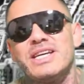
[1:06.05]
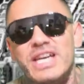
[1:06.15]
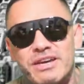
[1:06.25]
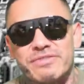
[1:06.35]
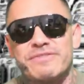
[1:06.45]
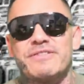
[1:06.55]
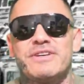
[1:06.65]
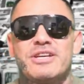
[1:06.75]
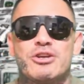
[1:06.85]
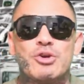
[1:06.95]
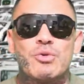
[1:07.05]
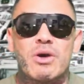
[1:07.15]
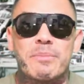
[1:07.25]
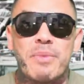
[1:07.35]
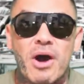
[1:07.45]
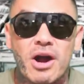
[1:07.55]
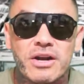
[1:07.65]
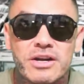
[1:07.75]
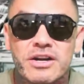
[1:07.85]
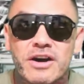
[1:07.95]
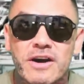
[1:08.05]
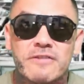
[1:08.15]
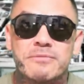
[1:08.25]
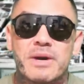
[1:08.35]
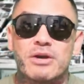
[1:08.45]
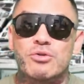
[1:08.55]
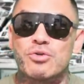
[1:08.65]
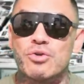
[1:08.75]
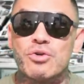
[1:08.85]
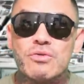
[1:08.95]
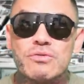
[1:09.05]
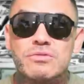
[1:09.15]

If you are part of my crew,